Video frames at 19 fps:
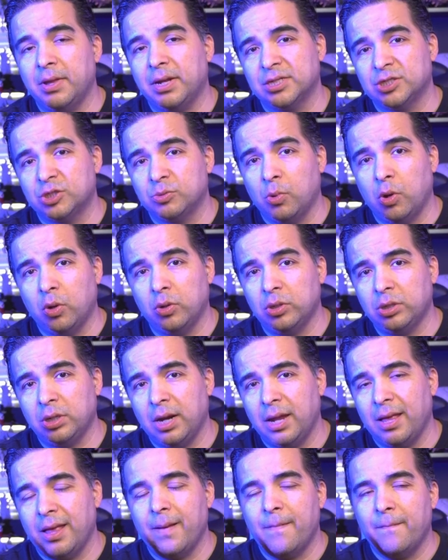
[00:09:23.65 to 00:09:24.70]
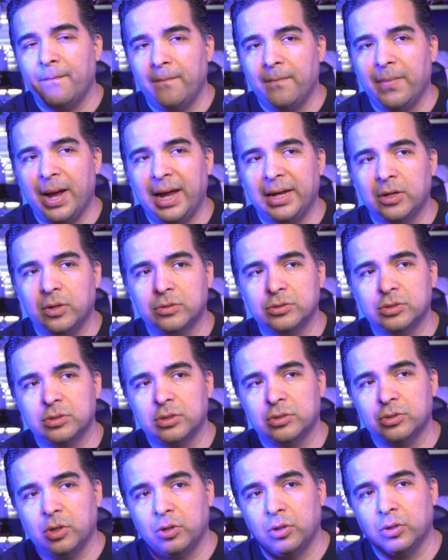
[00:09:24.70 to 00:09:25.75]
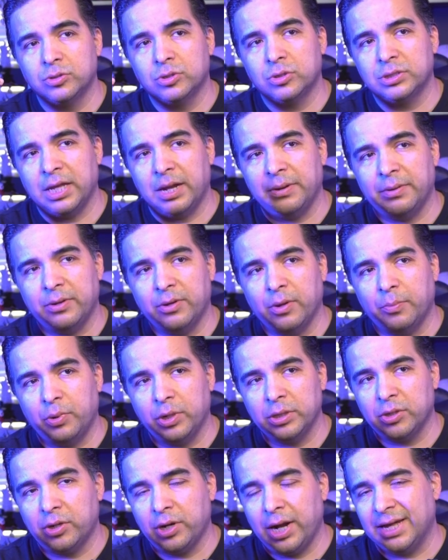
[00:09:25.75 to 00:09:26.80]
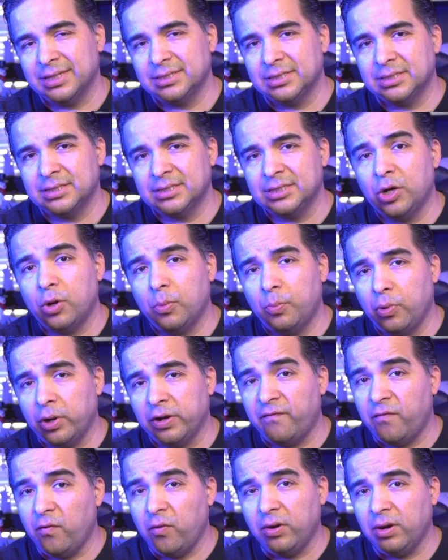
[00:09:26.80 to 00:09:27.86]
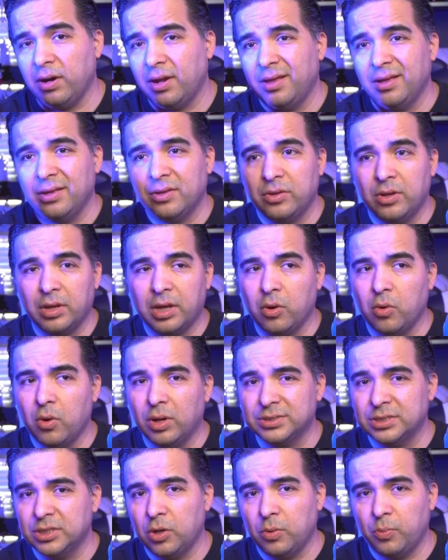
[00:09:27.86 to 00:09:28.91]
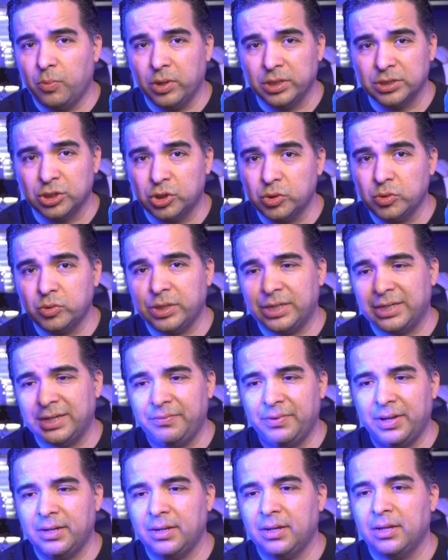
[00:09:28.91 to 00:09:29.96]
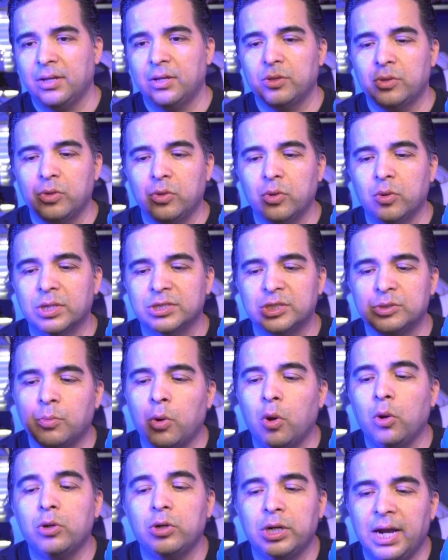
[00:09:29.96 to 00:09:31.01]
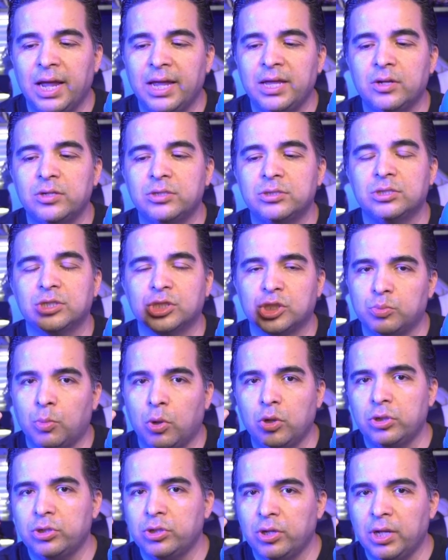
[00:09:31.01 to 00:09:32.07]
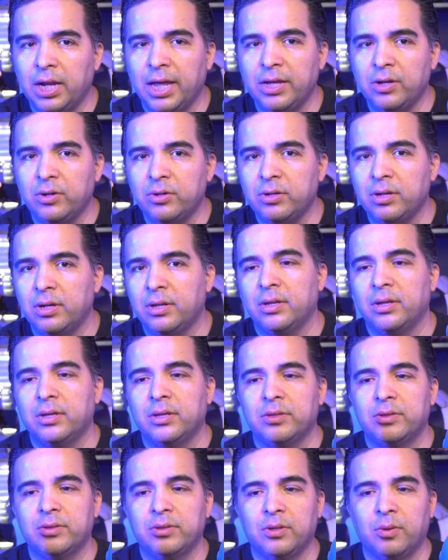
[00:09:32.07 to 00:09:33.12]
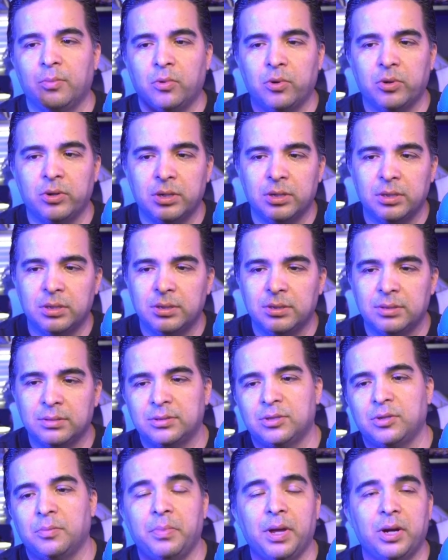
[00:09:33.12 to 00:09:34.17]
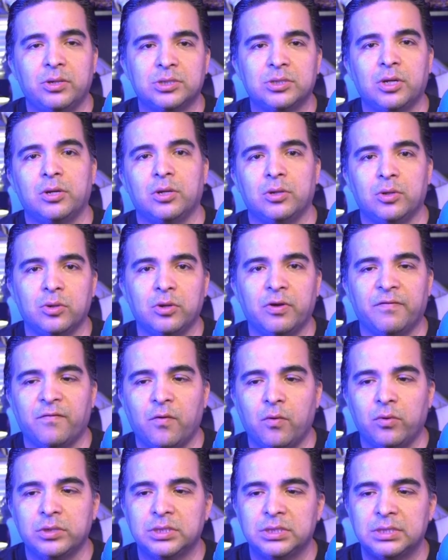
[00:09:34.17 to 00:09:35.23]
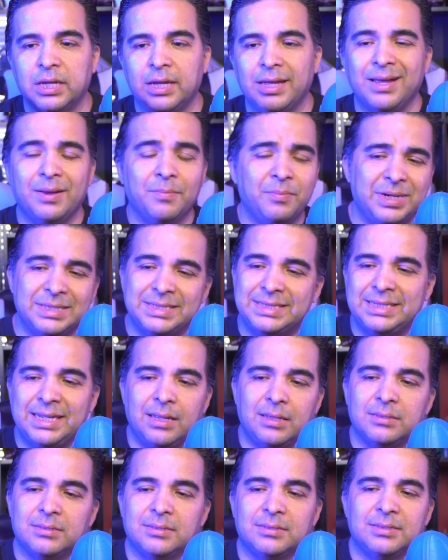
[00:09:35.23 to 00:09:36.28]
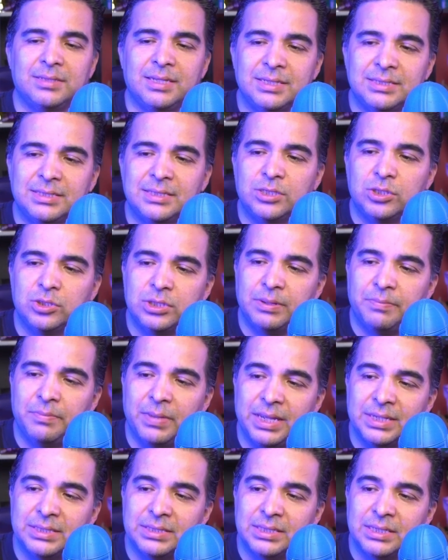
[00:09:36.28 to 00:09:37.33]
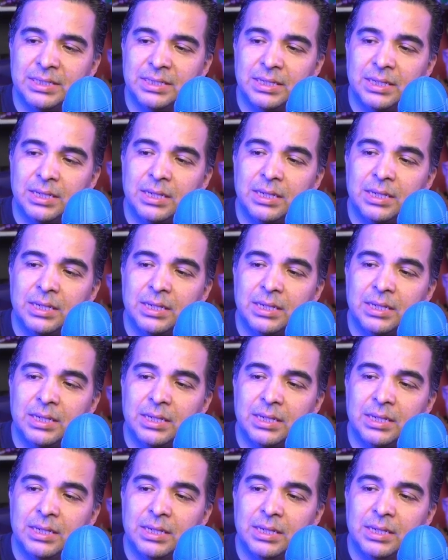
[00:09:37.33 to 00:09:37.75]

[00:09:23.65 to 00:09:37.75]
smaller. My nozzle, the nozzle that the printer has is 0.4. You can go at 0.2 and even do a smaller layer. The smaller the layer, the better it's gonna look, of course. But still, this is just amazing.